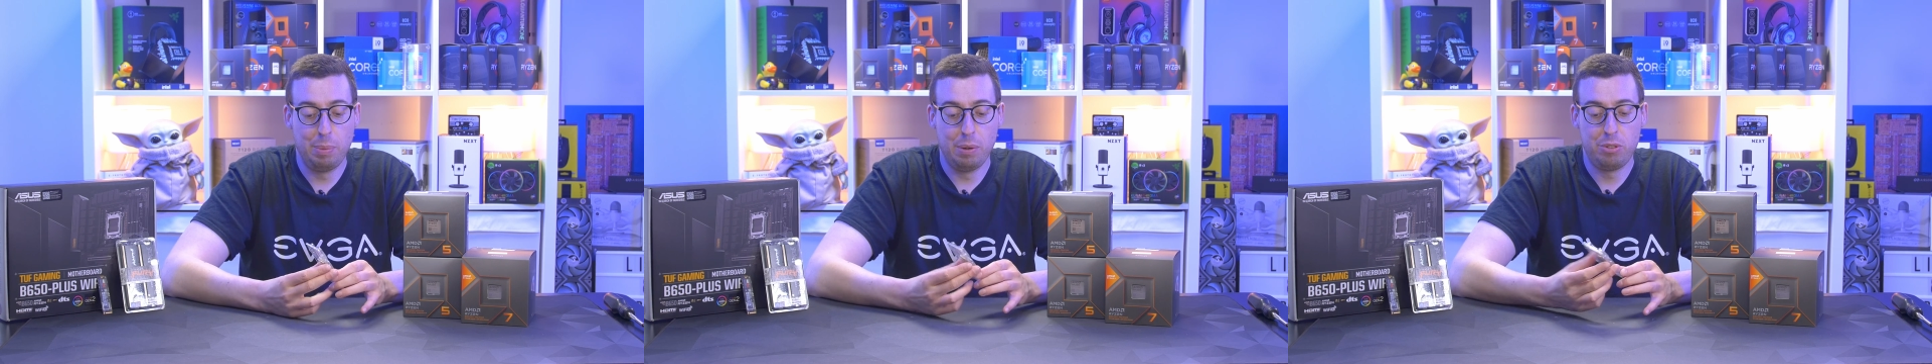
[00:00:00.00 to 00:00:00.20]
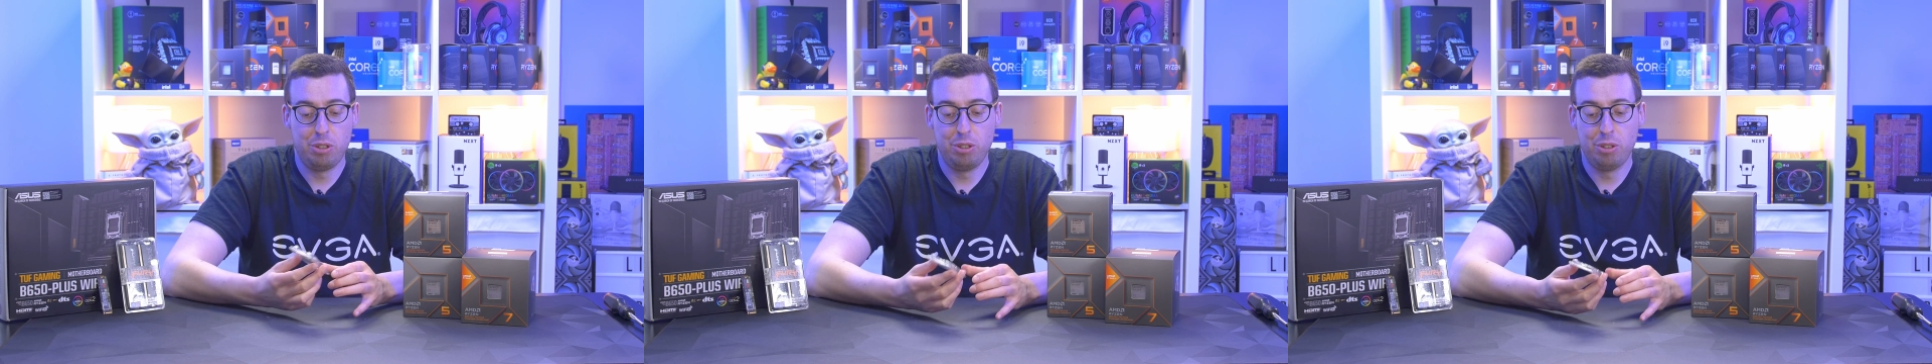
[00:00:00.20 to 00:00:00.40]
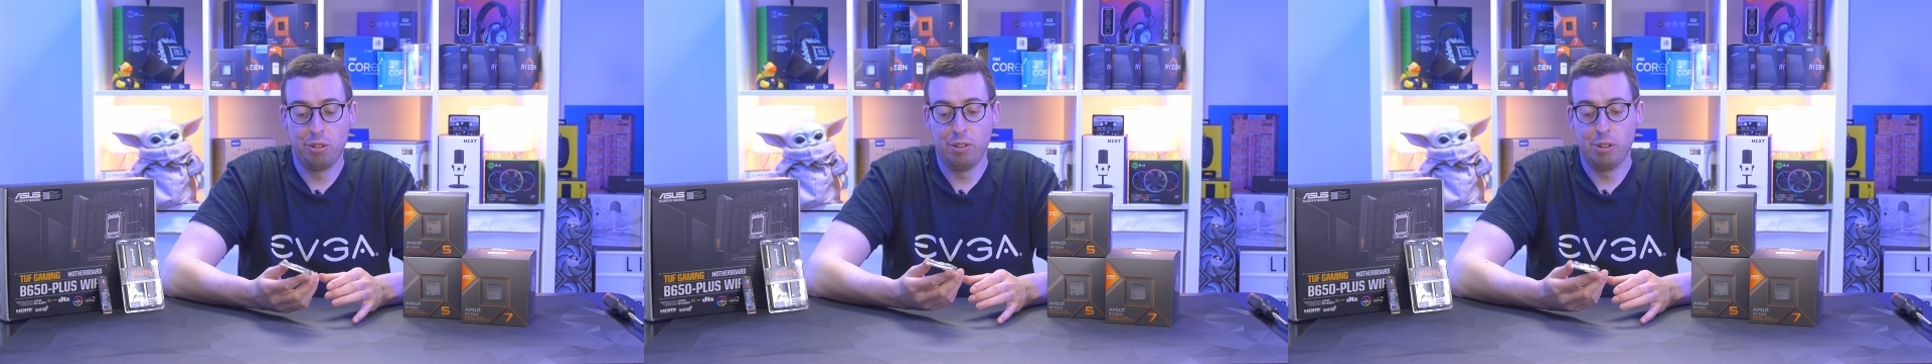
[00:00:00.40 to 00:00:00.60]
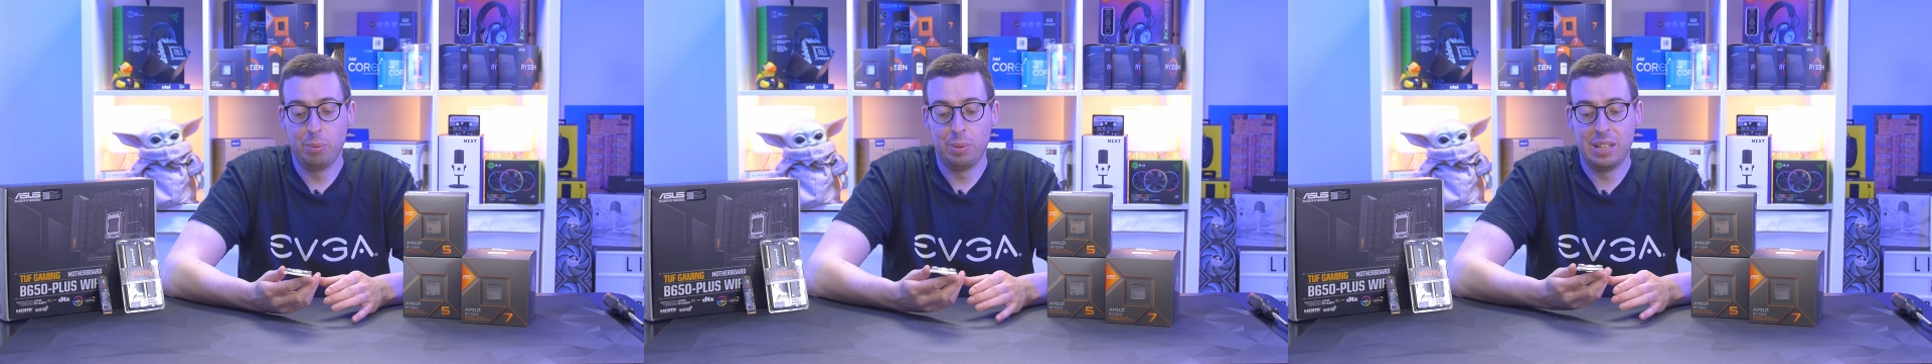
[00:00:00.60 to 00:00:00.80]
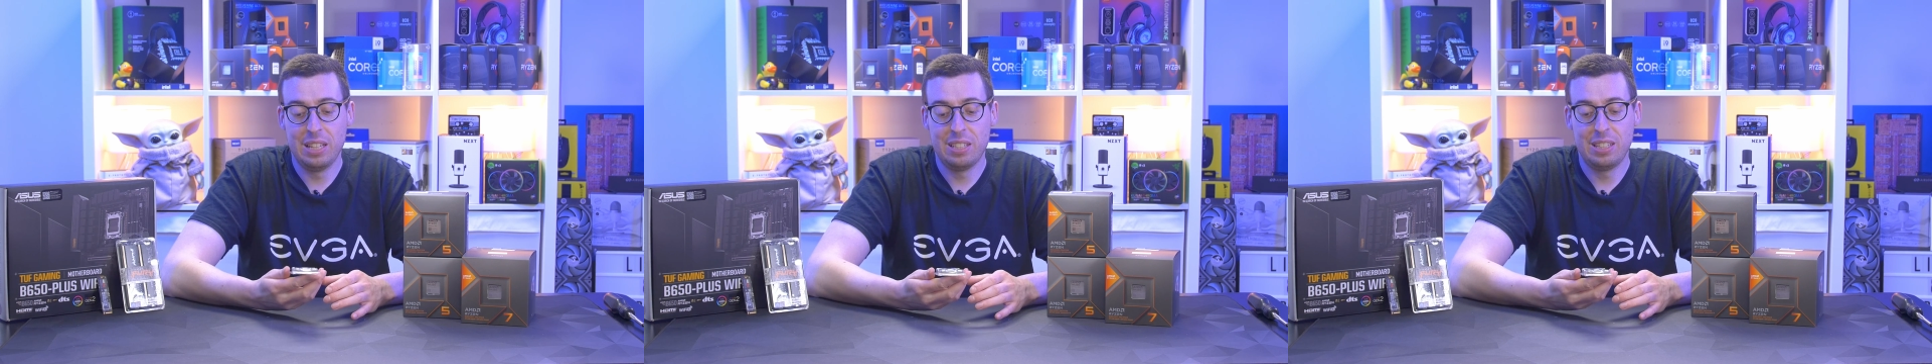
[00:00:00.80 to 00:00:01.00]
build tutorial
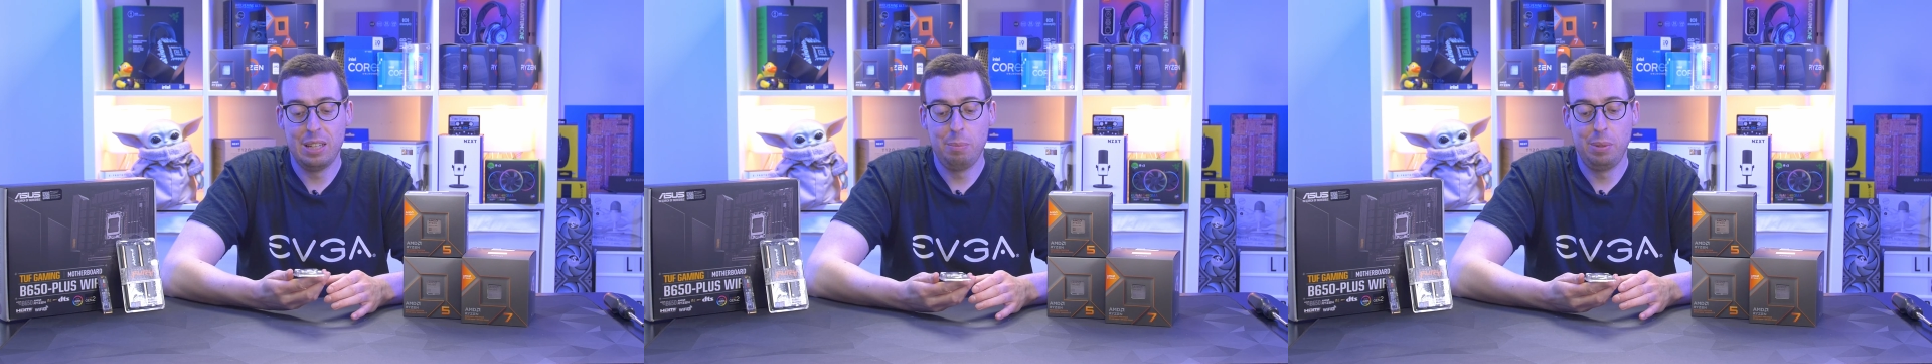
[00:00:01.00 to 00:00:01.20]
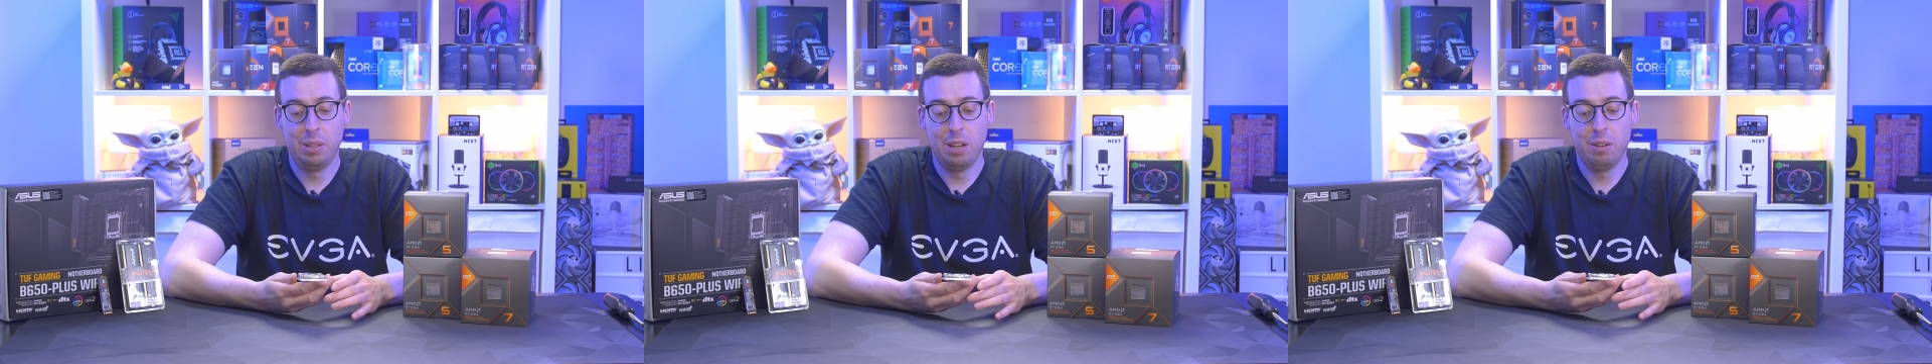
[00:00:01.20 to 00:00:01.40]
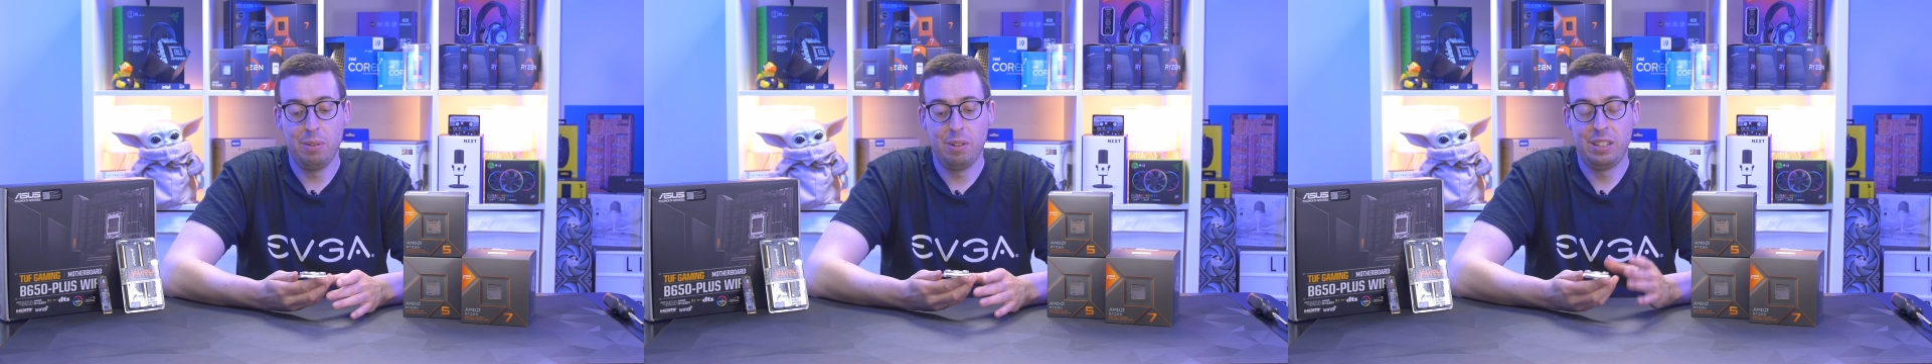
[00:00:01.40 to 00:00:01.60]
with this CPU.